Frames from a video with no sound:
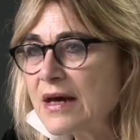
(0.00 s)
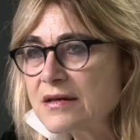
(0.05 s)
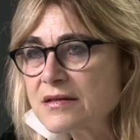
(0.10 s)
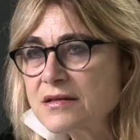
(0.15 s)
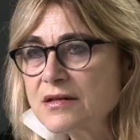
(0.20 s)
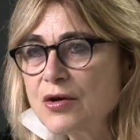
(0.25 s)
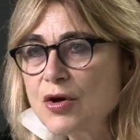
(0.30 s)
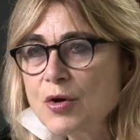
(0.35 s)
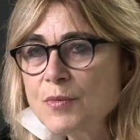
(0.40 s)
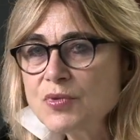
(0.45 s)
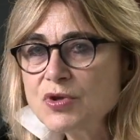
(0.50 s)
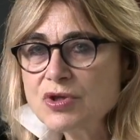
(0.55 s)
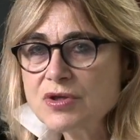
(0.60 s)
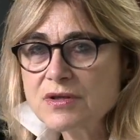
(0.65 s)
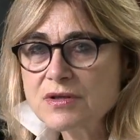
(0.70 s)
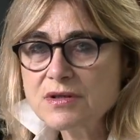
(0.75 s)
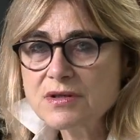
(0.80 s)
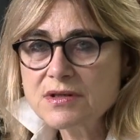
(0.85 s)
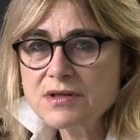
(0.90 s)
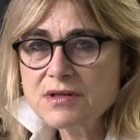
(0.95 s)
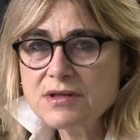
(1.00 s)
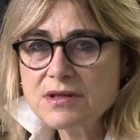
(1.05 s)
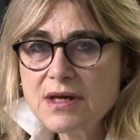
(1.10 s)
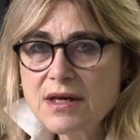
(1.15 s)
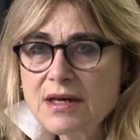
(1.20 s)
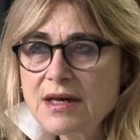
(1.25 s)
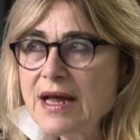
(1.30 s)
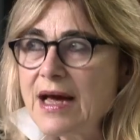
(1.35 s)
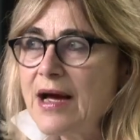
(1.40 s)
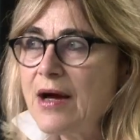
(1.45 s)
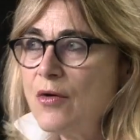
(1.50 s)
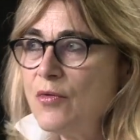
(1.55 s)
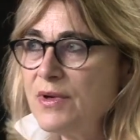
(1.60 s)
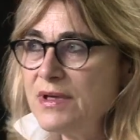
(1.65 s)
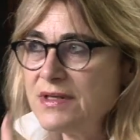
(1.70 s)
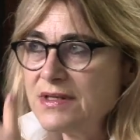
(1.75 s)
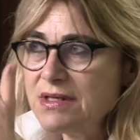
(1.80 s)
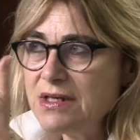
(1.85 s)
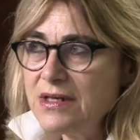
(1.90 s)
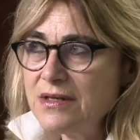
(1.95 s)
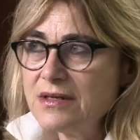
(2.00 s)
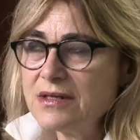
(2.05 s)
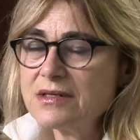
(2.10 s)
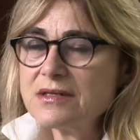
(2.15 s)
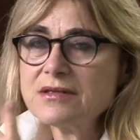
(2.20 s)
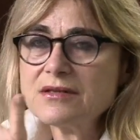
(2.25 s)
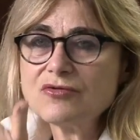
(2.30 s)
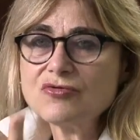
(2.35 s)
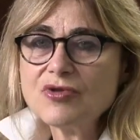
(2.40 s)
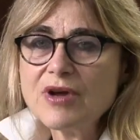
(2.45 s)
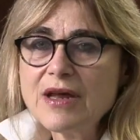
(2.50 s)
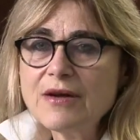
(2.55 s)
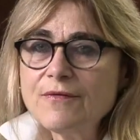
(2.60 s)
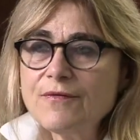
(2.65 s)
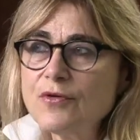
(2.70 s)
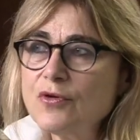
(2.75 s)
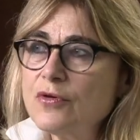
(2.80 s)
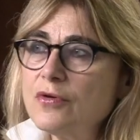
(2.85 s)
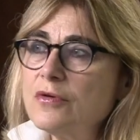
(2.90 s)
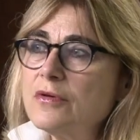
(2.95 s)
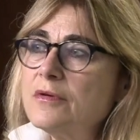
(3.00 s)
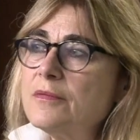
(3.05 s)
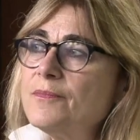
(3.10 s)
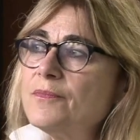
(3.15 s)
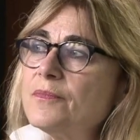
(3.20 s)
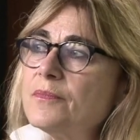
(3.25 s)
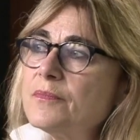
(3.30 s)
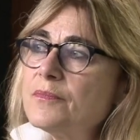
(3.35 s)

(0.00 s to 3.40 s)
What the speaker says: exit options. And now we see this dreadful